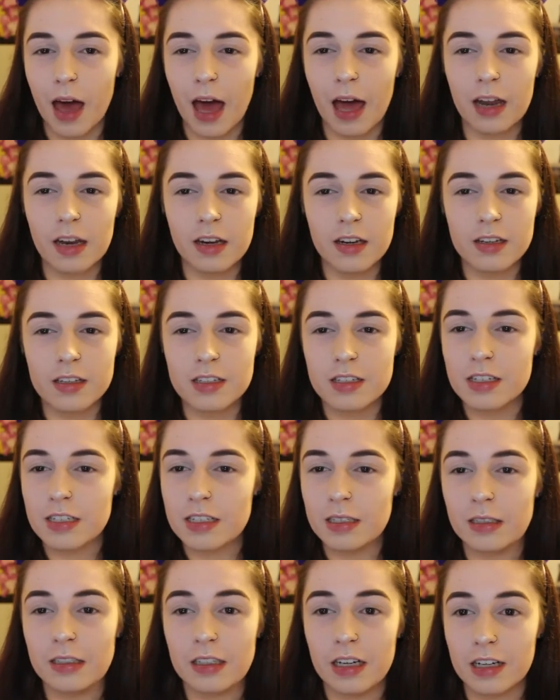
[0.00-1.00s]
And
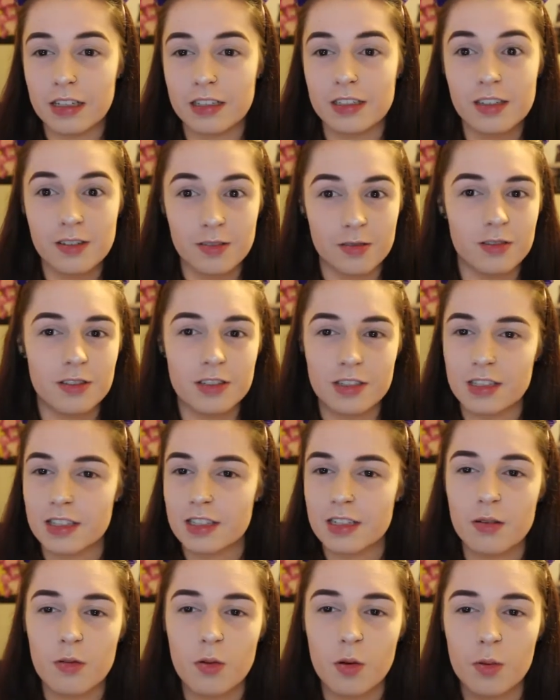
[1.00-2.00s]
I don't know, we'll just
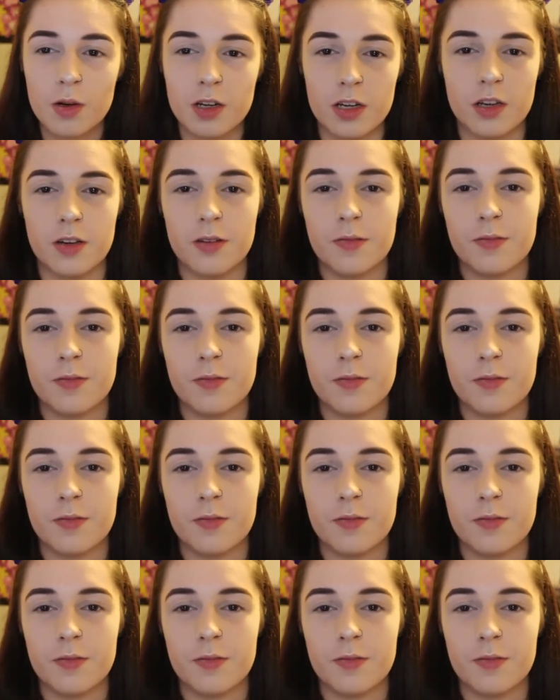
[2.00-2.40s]
see what we do.